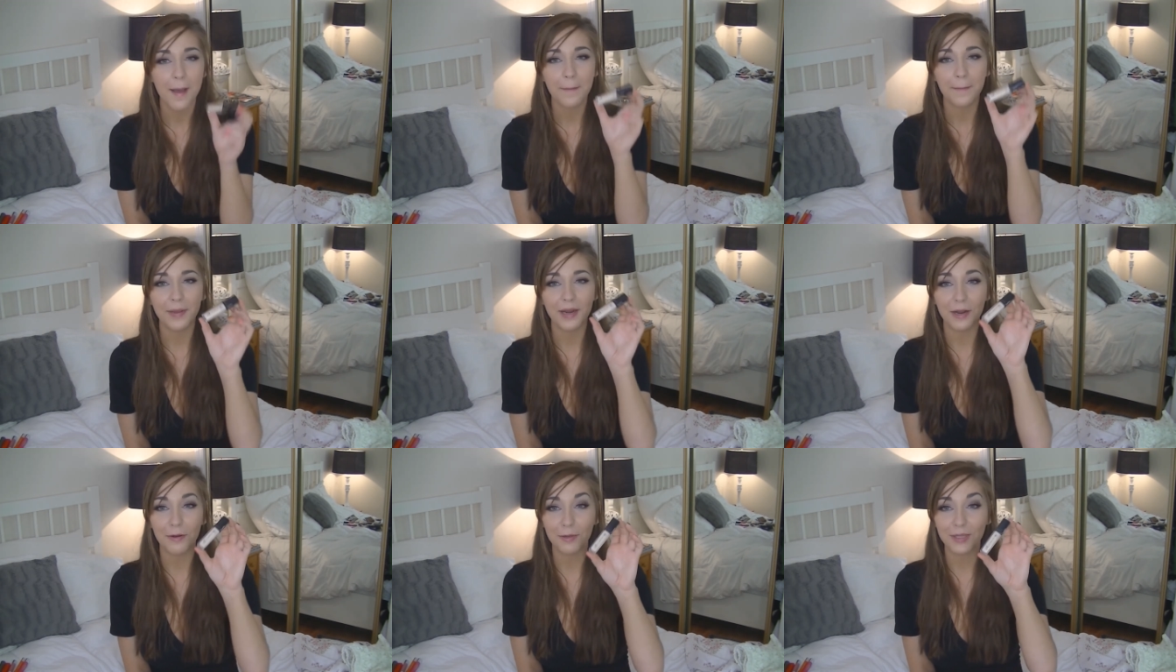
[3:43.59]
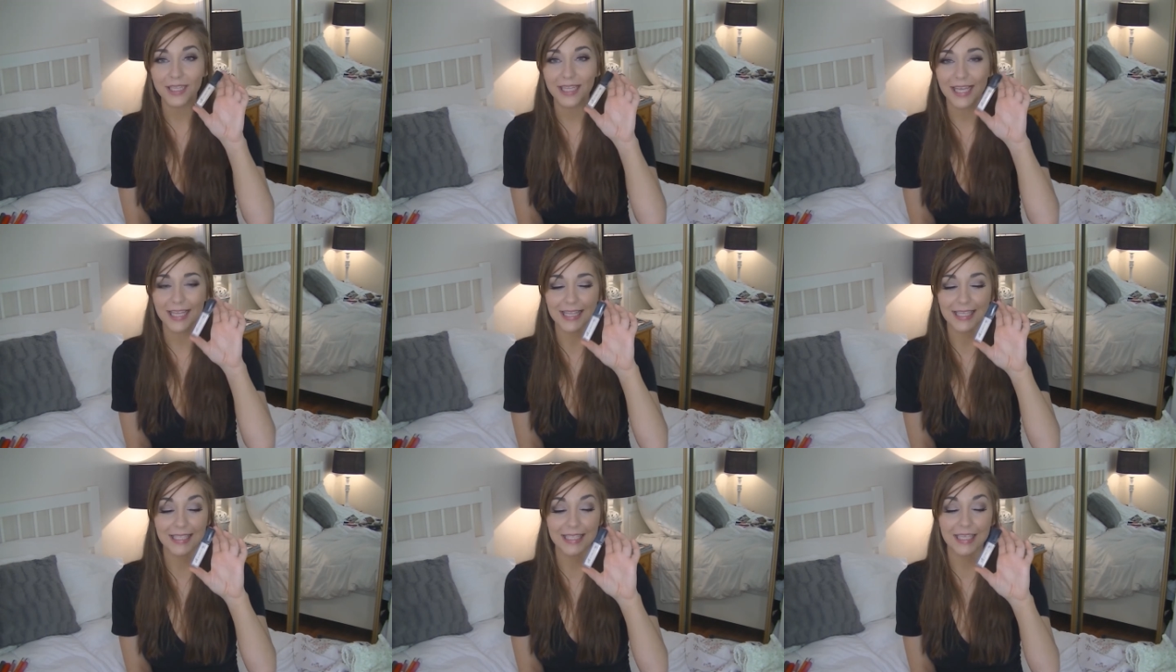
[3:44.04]
But I really
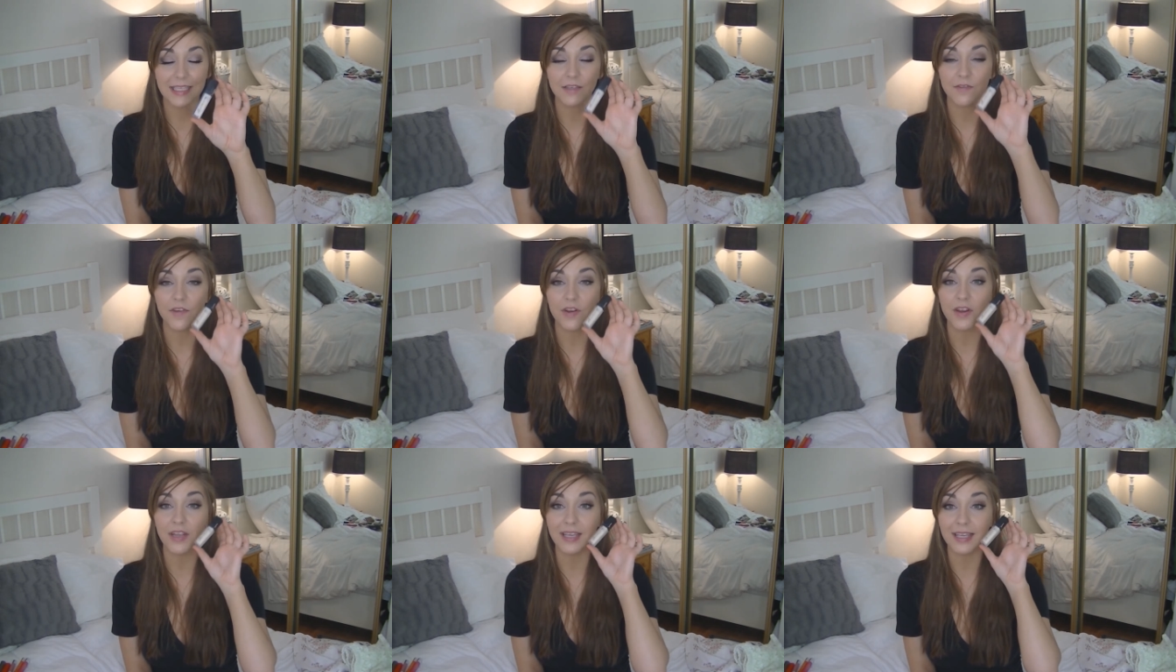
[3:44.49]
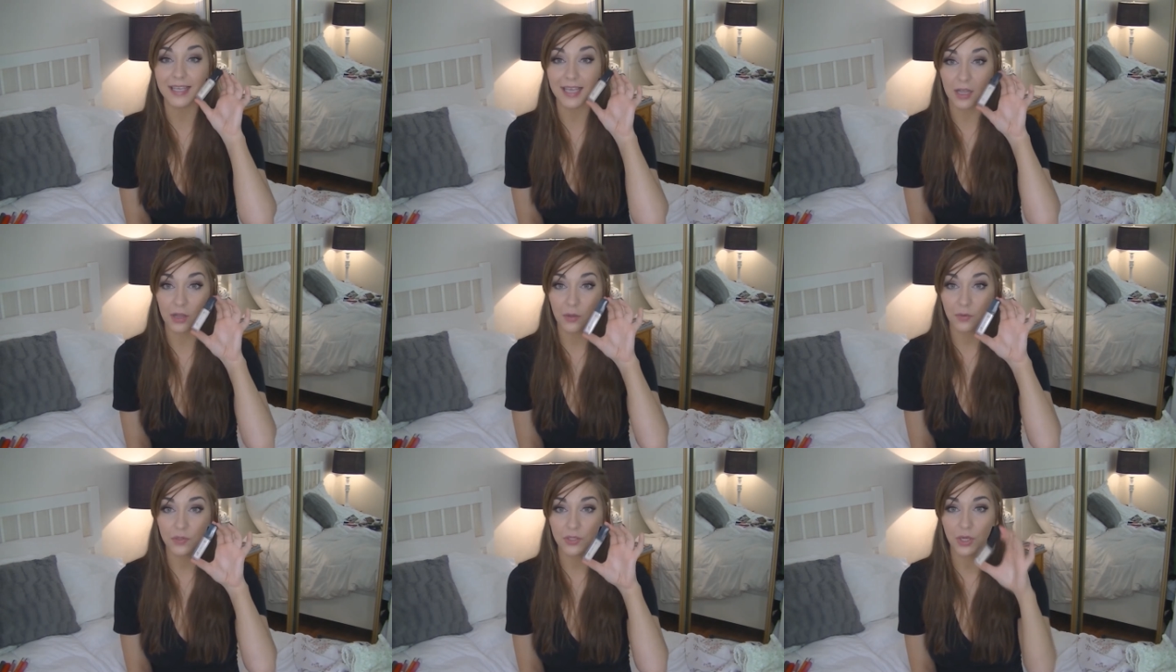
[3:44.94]
like this. It's very
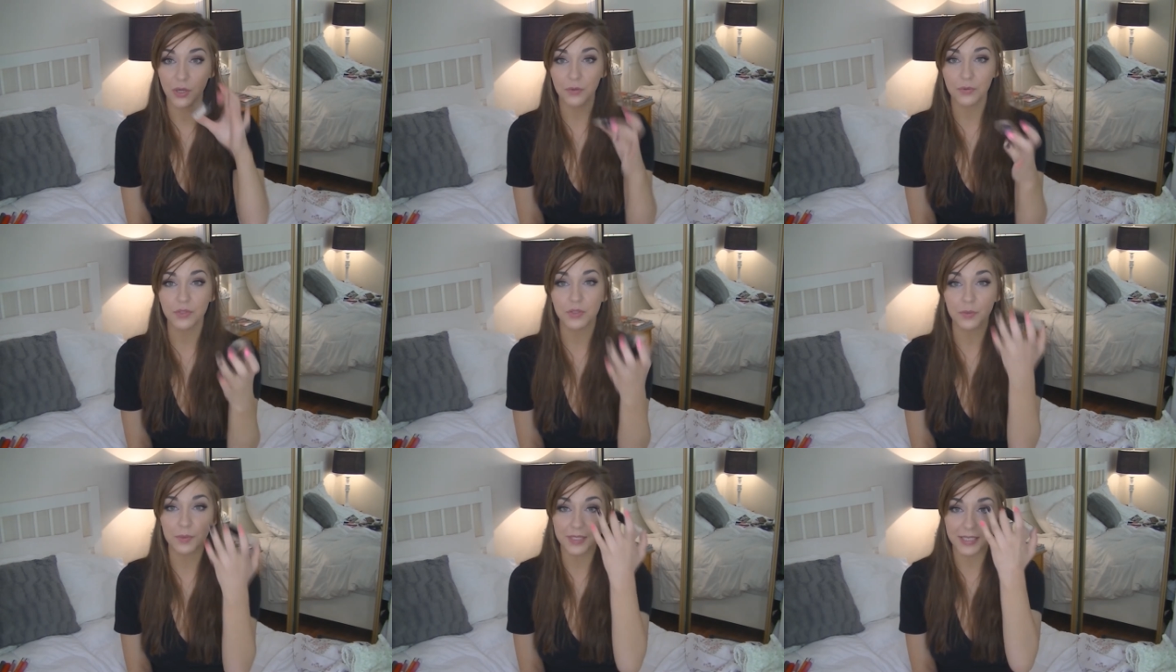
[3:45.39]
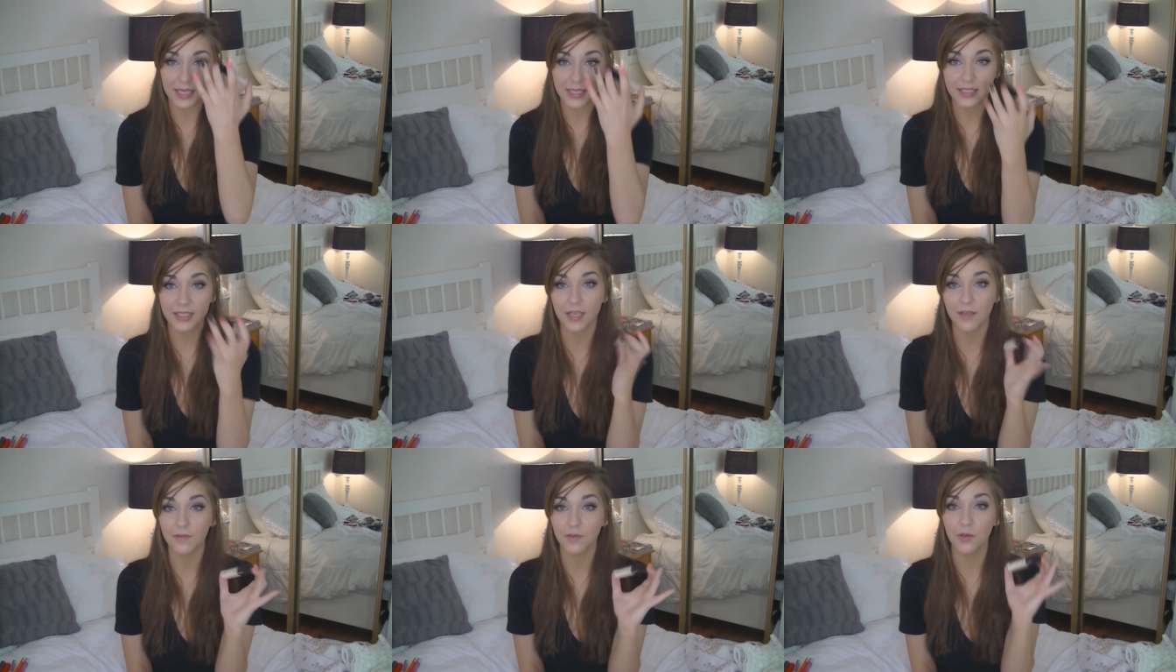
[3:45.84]
yellow tone, so it
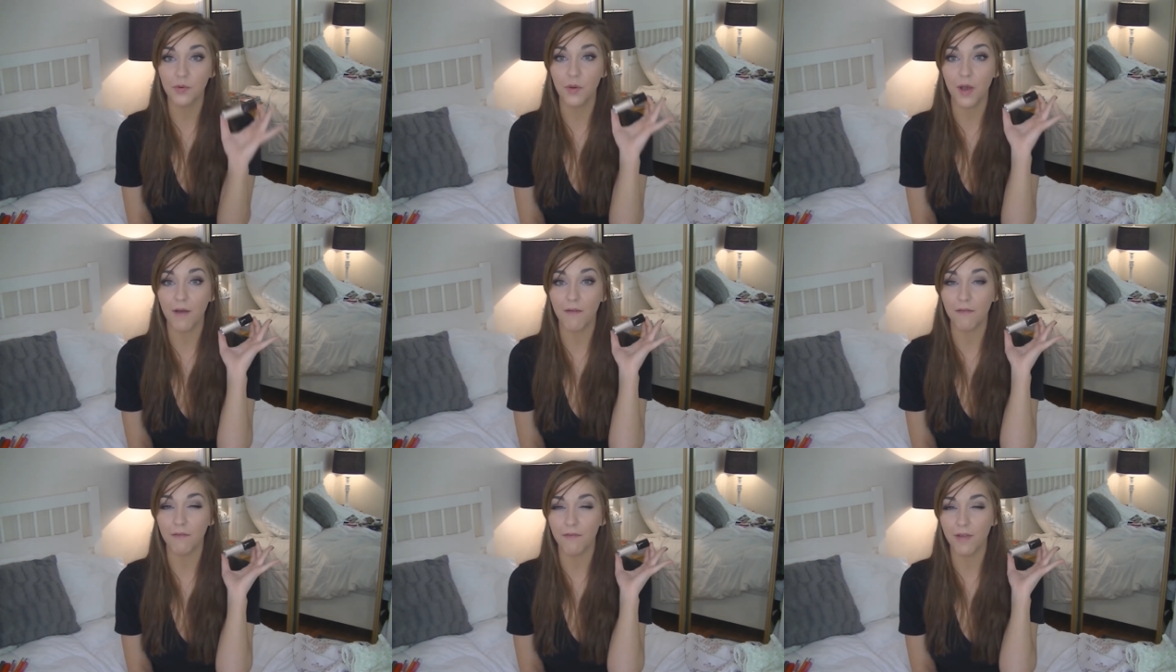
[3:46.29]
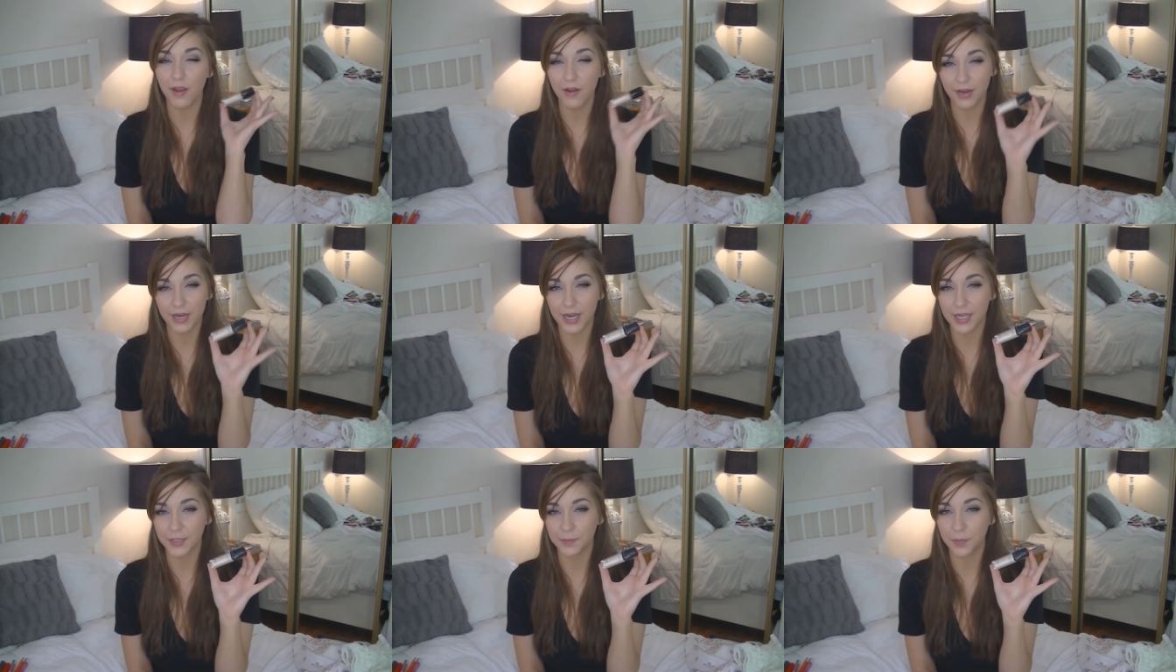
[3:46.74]
does give you a
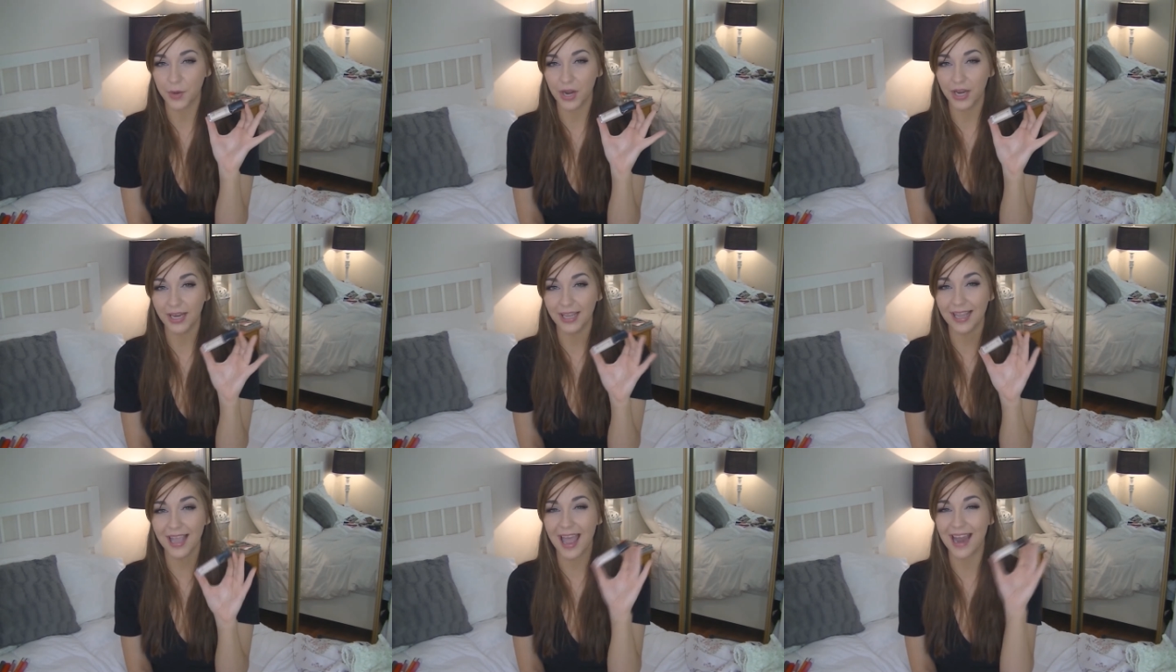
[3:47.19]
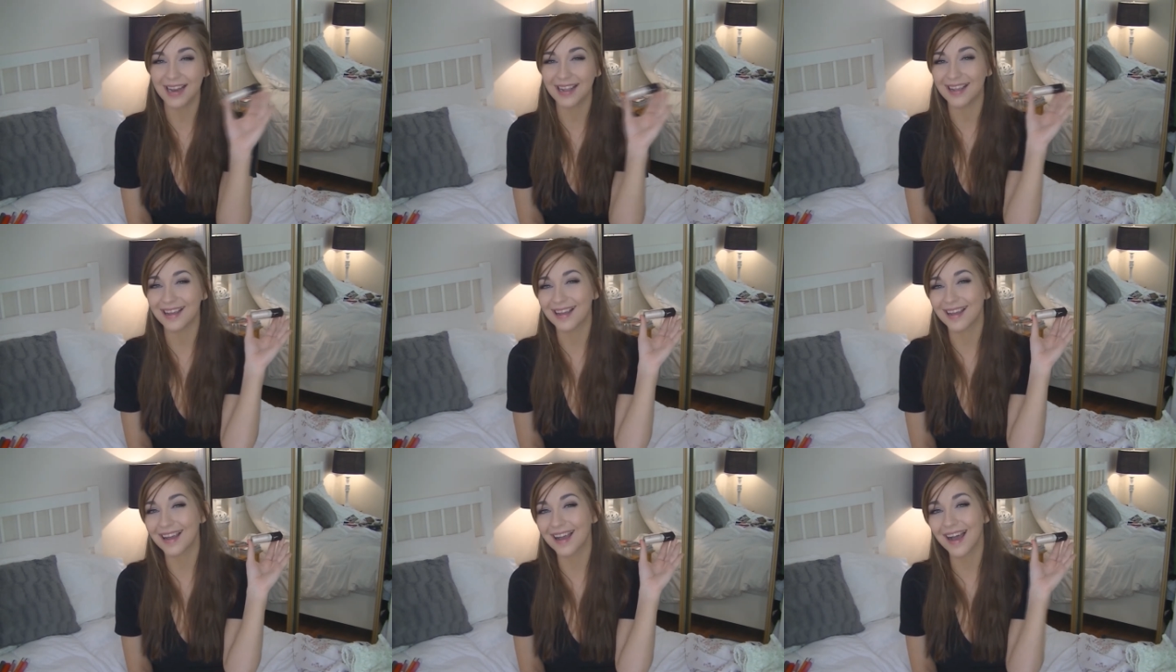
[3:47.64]
very nice brightening and
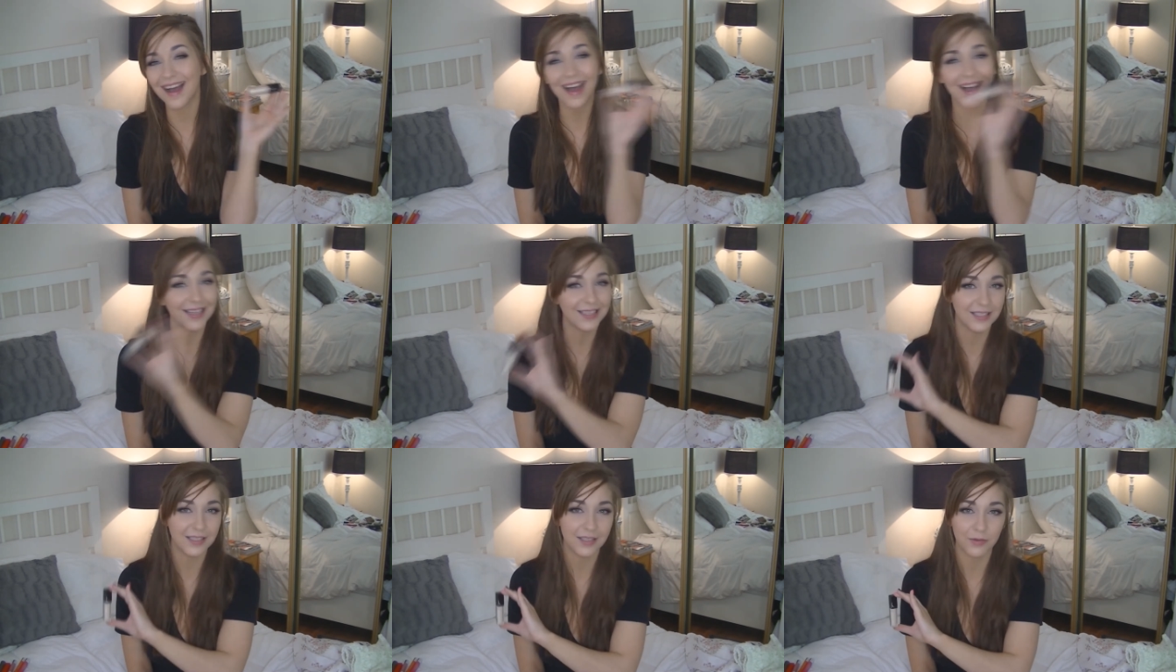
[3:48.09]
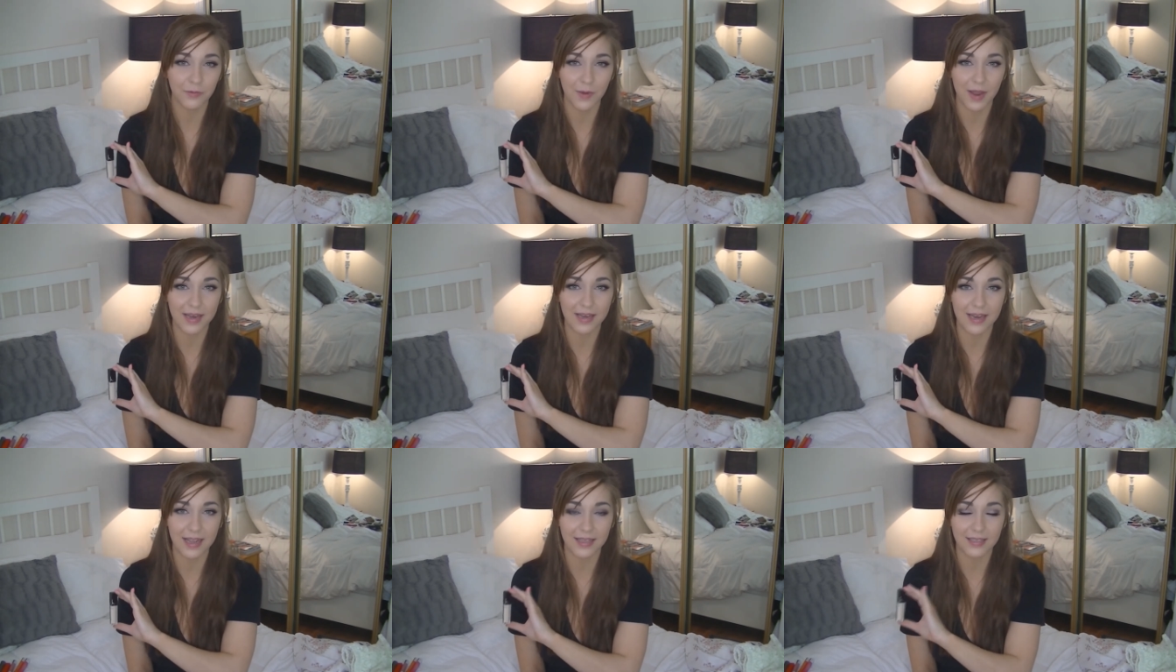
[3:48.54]
cuts the
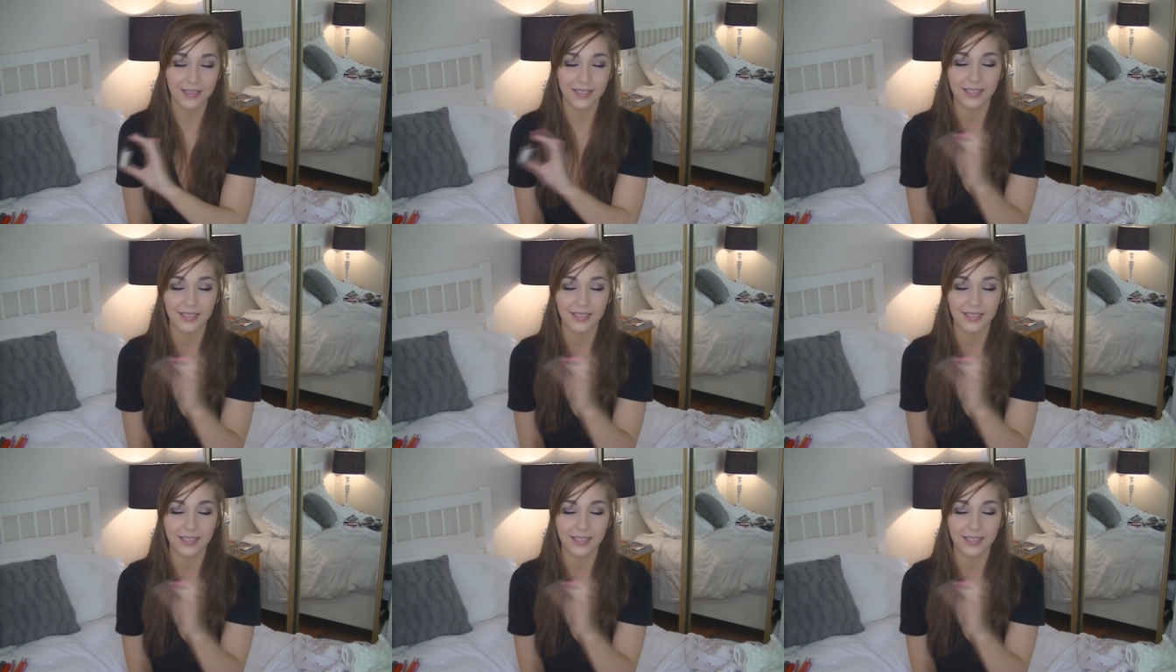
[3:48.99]
redness,